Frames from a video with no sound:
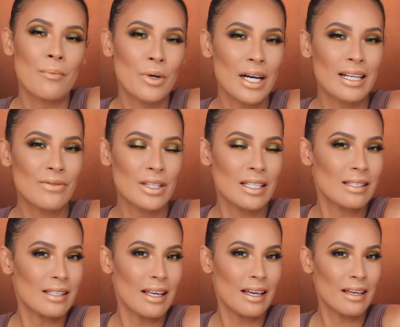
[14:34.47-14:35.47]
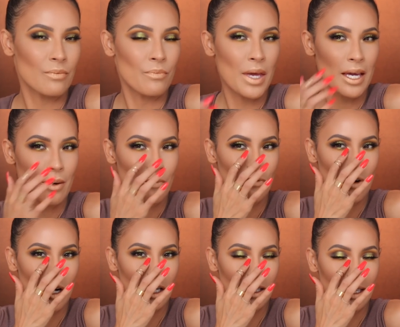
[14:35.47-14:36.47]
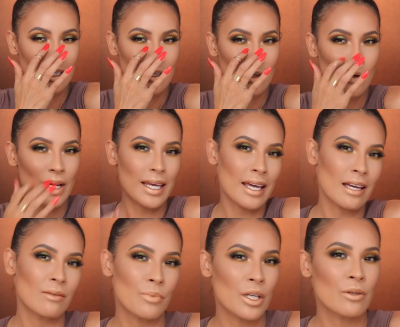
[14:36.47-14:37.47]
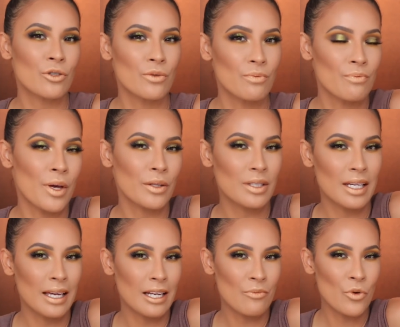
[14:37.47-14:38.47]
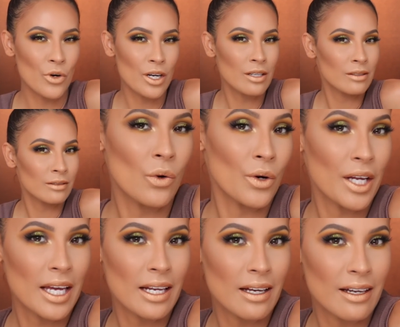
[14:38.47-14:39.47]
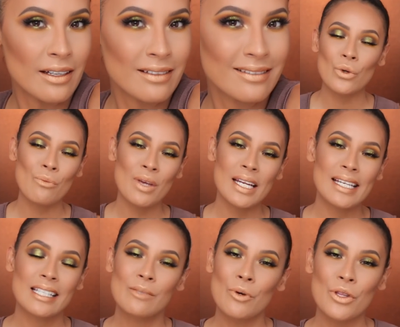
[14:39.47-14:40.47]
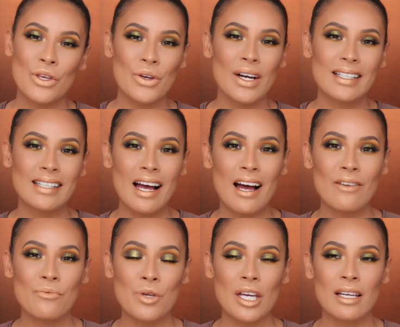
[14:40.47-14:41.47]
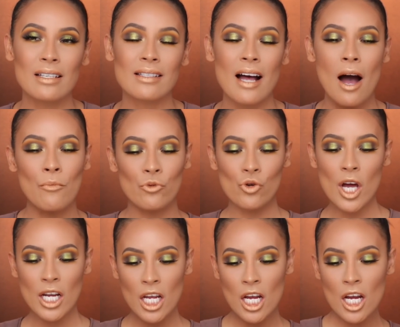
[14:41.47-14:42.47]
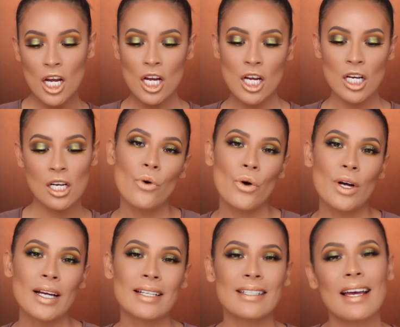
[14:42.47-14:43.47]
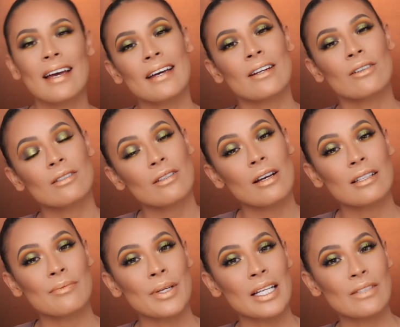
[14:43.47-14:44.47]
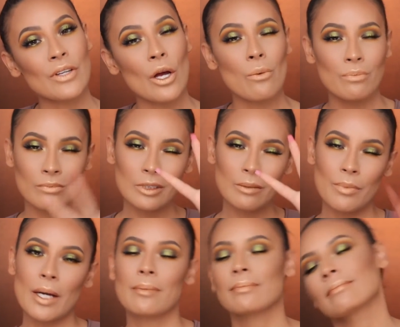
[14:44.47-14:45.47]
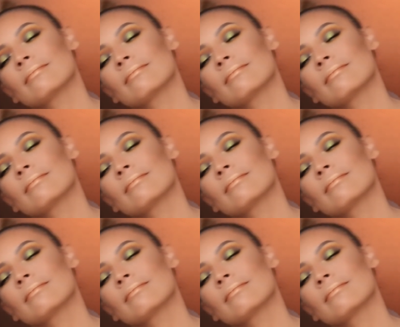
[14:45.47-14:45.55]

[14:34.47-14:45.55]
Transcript: I'm kind of in this like makeup funk, like, oh, I can't be melting anymore. Or can I? Tweet me any inspo that you guys have because I'm ready. for it, and I'll see you guys in my next video. Bye.